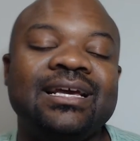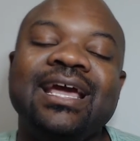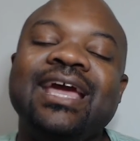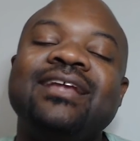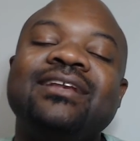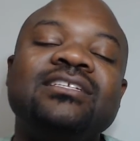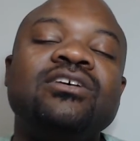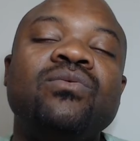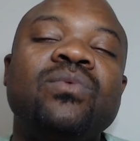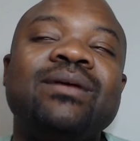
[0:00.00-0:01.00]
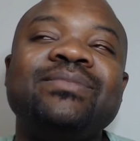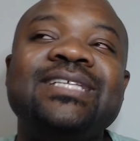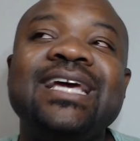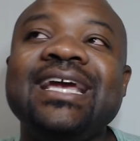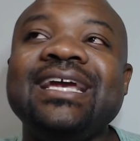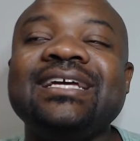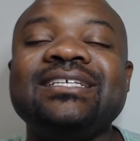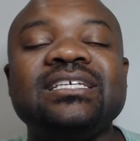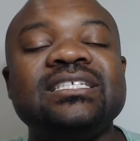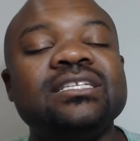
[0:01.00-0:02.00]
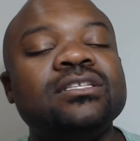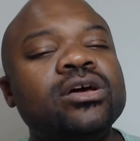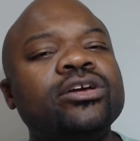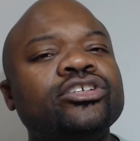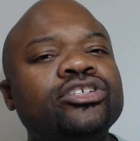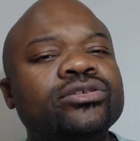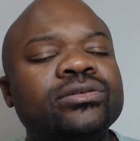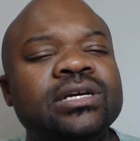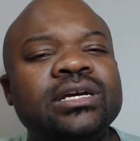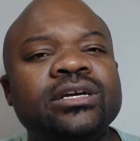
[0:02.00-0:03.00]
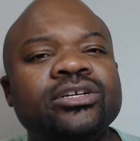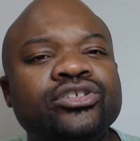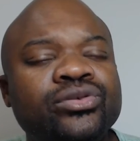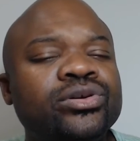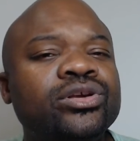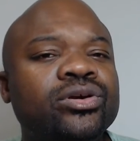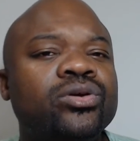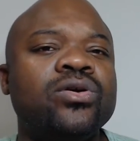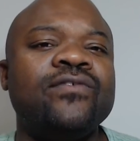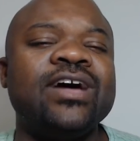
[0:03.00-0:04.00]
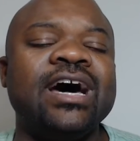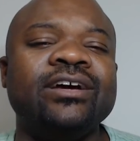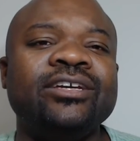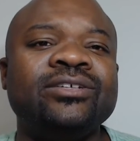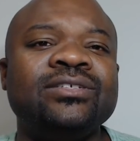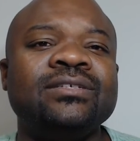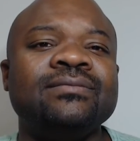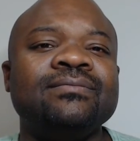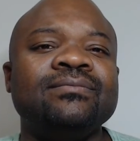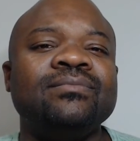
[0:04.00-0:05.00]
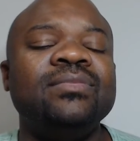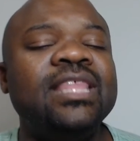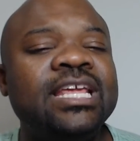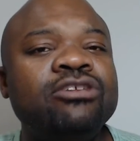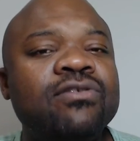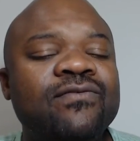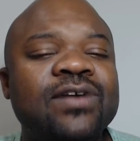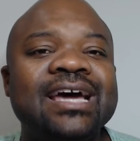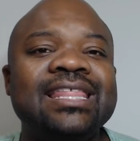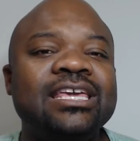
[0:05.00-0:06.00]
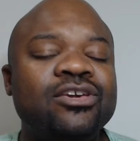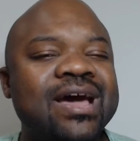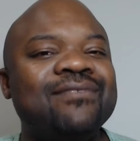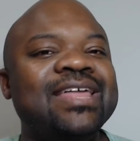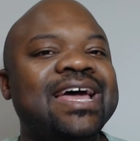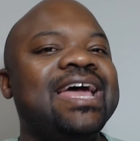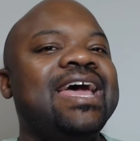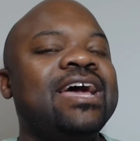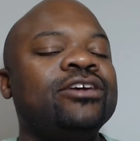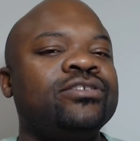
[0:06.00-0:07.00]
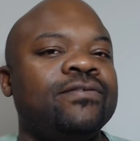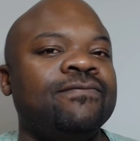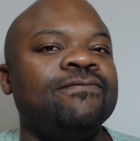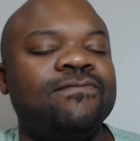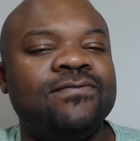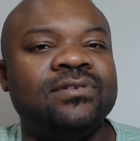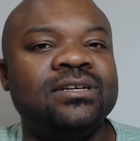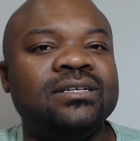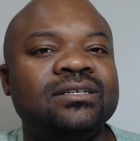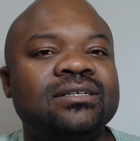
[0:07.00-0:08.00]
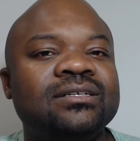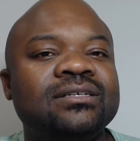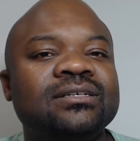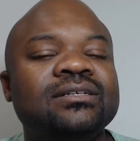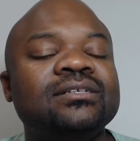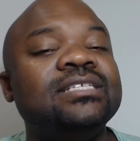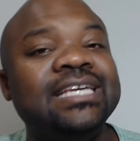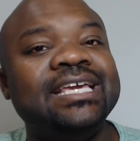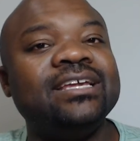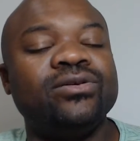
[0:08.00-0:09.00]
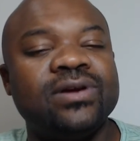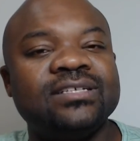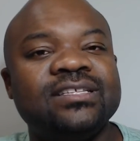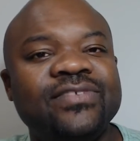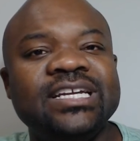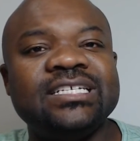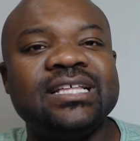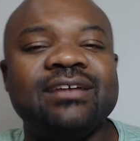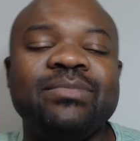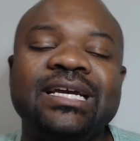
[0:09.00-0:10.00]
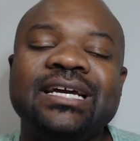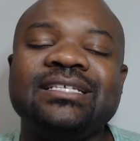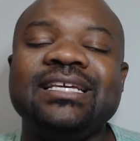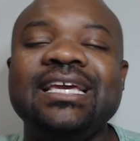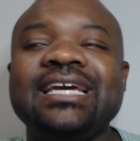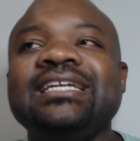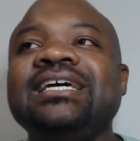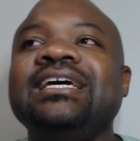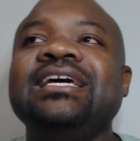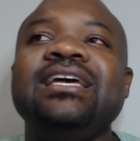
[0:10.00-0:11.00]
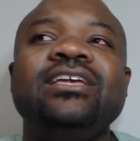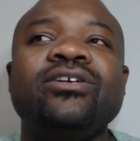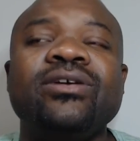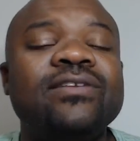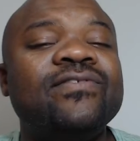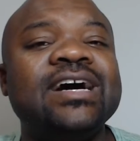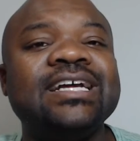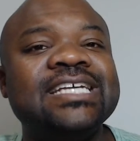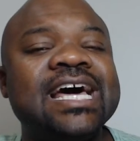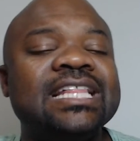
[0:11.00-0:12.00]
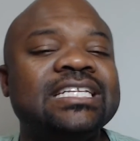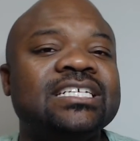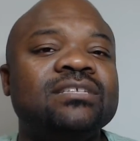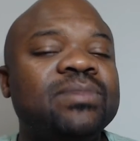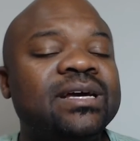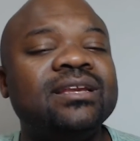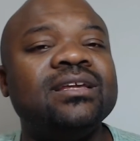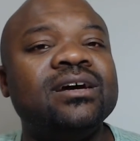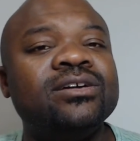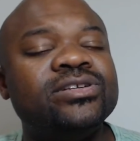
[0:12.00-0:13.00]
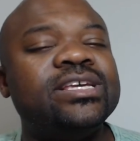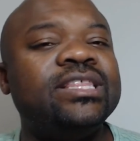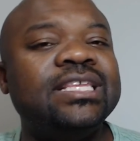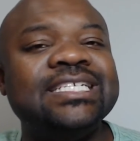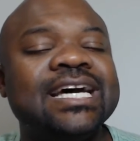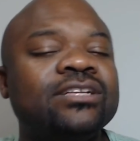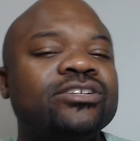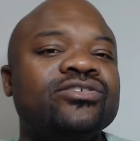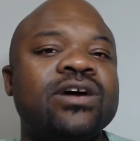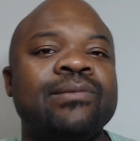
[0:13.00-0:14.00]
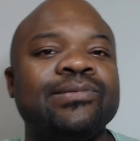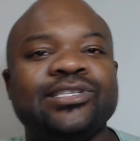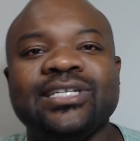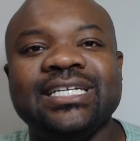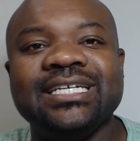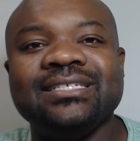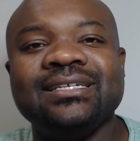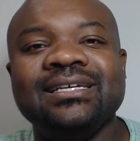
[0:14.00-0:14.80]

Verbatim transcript: And so what I'm saying is, is as long as you're true to your core values, then you'll find that you have that extra oomph to get across the finish line. Because again, you're going to find challenges, but understand these challenges are opportunities.